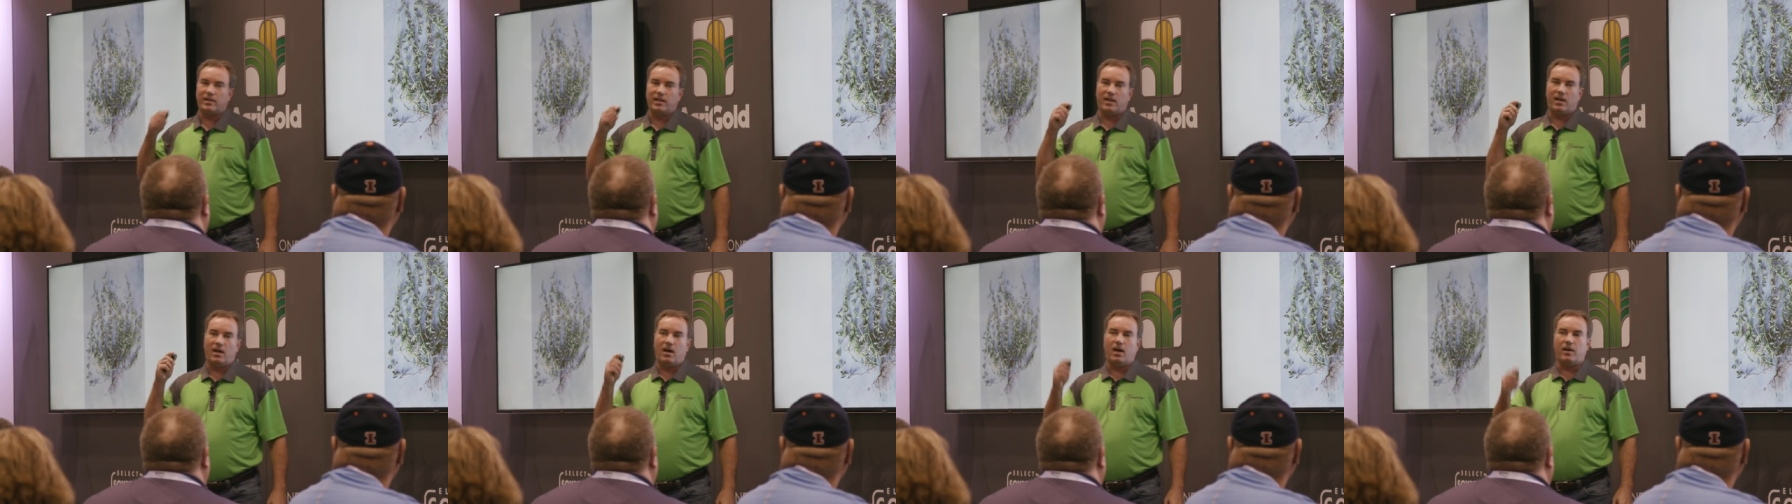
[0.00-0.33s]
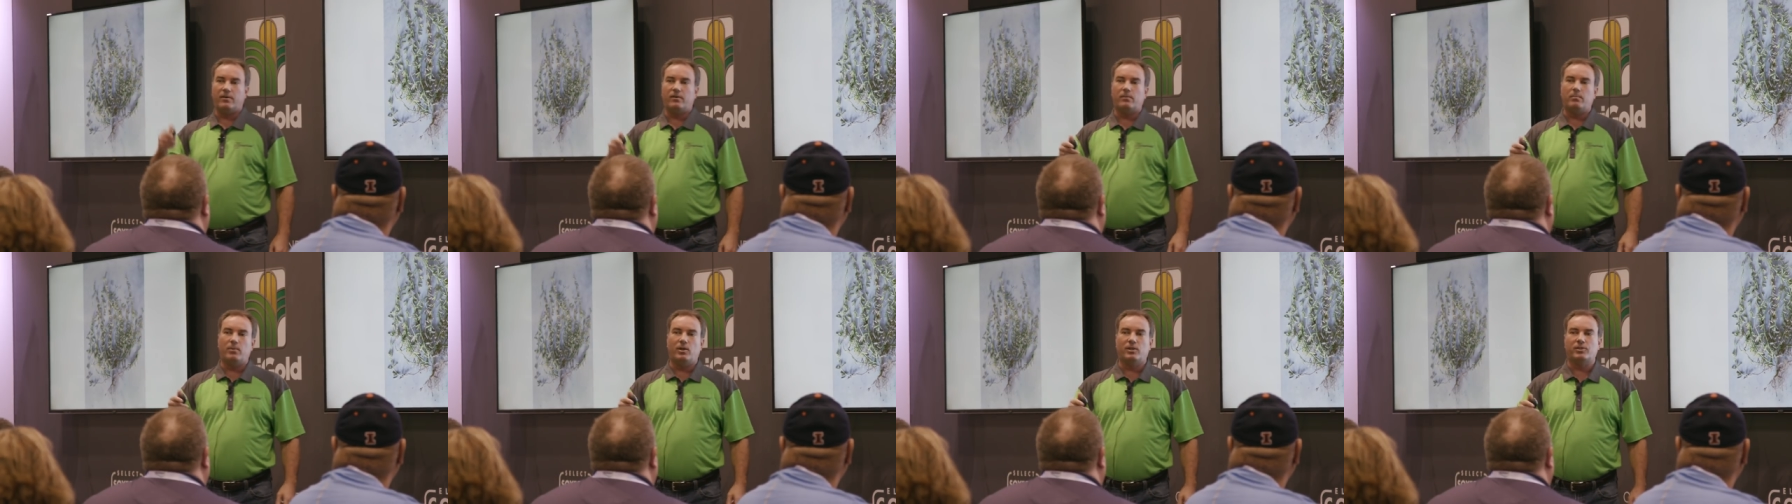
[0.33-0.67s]
can
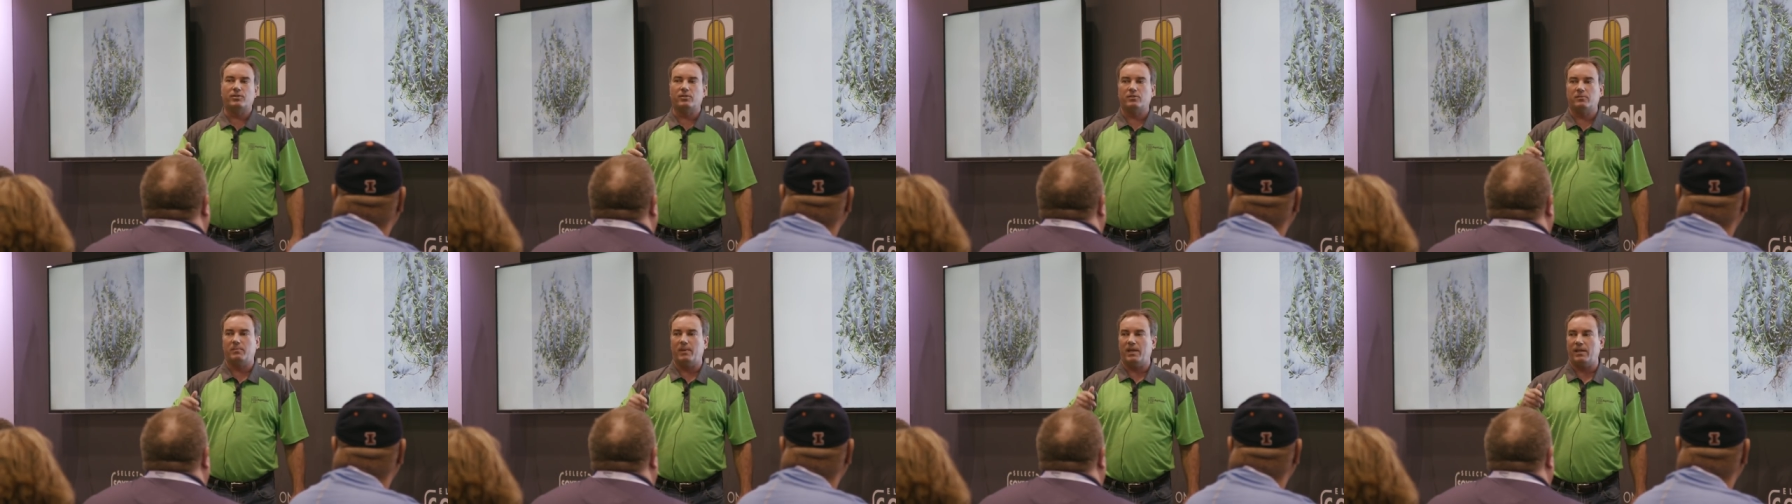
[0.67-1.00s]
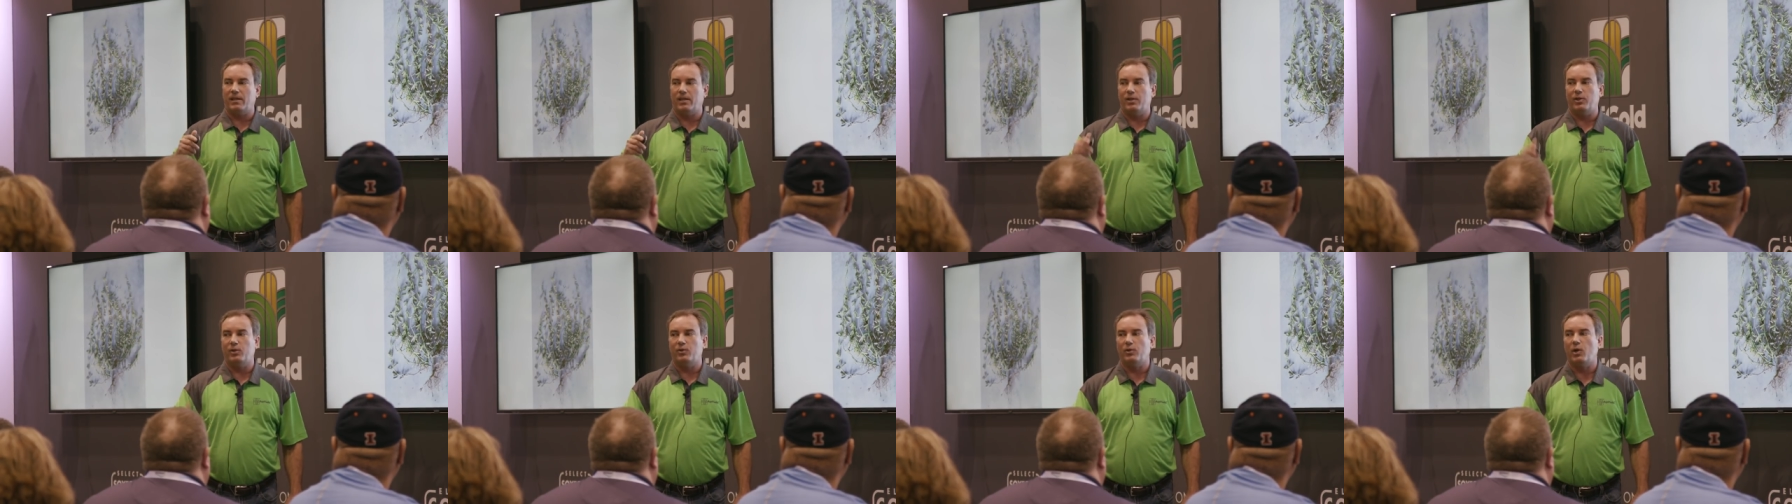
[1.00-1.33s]
100 bushels be
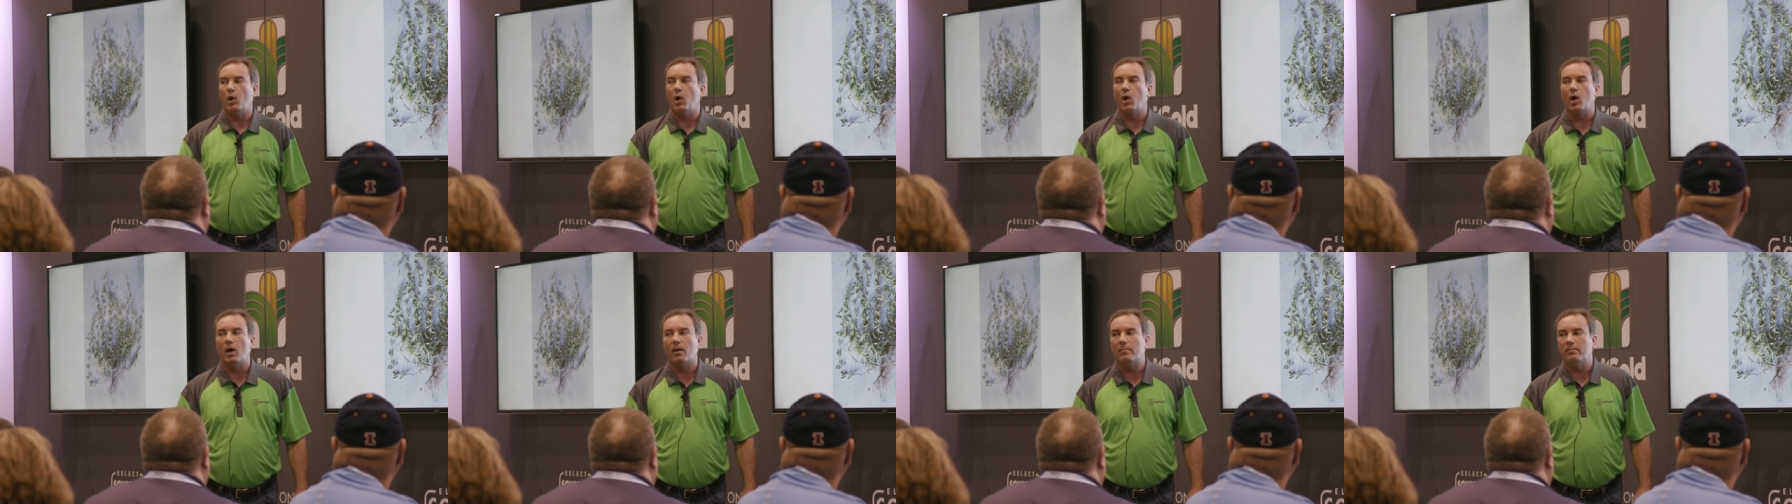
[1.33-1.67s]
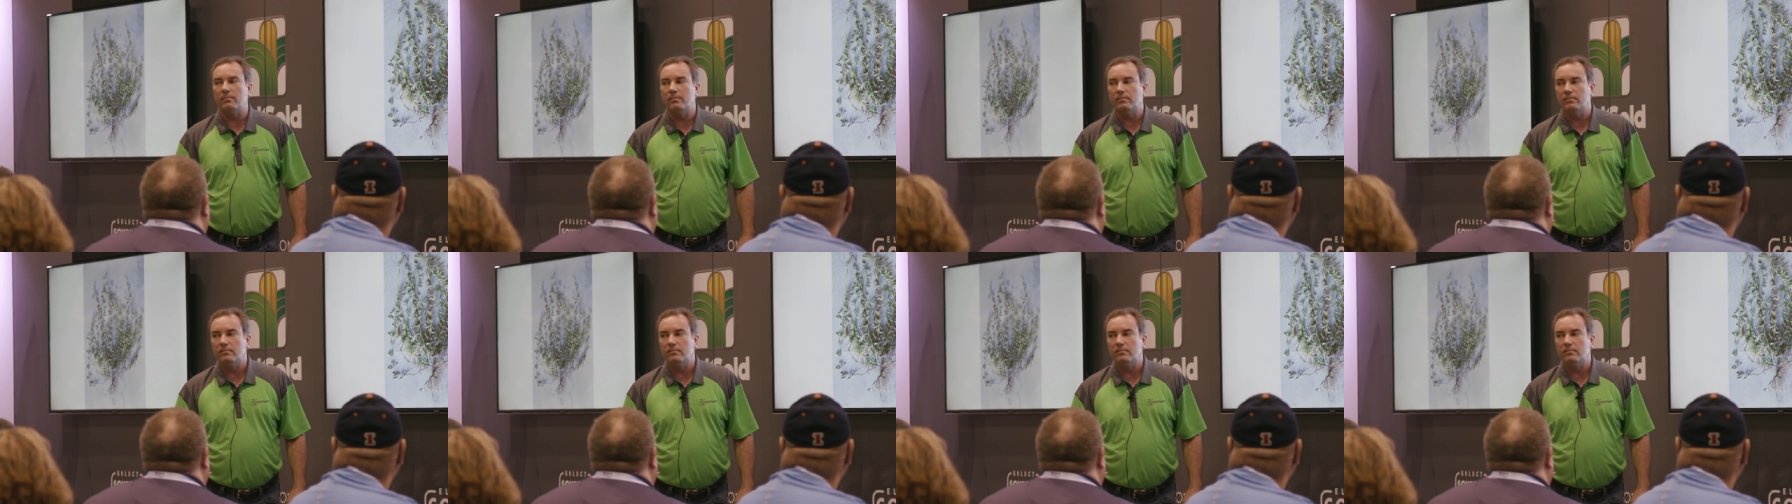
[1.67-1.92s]
the new norm?